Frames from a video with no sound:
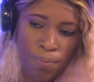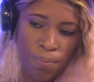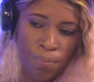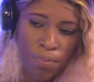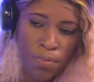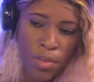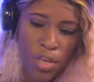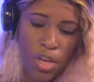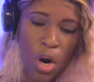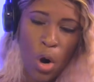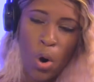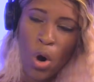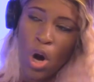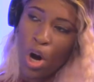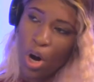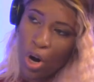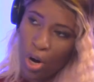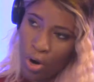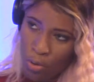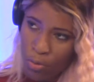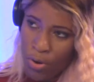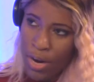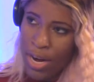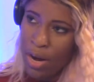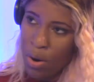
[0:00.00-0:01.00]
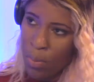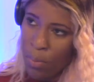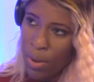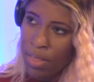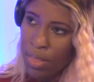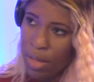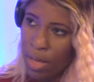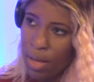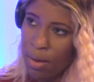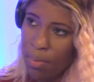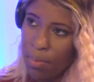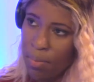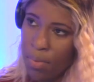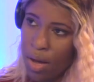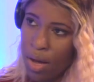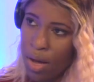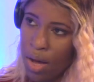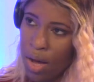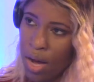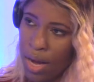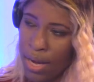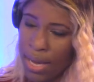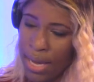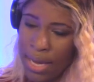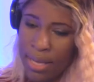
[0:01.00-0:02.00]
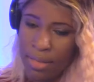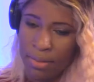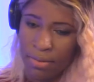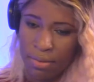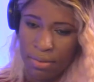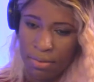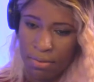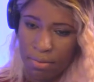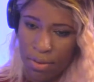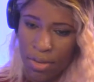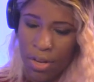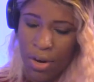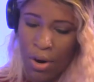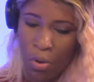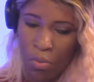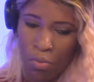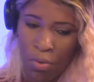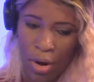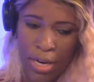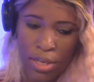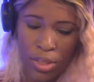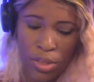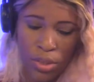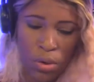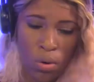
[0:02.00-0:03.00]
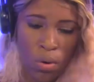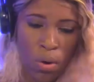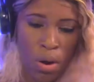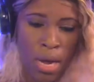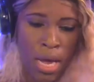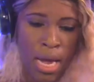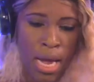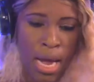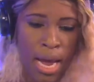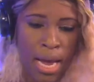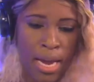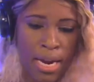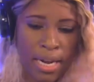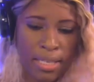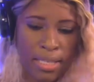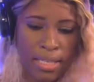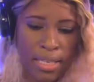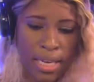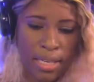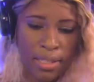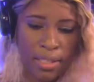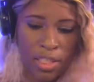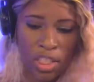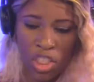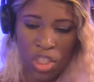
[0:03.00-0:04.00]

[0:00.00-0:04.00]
you know, her agreeing with him against, you know, Rachel in a sense.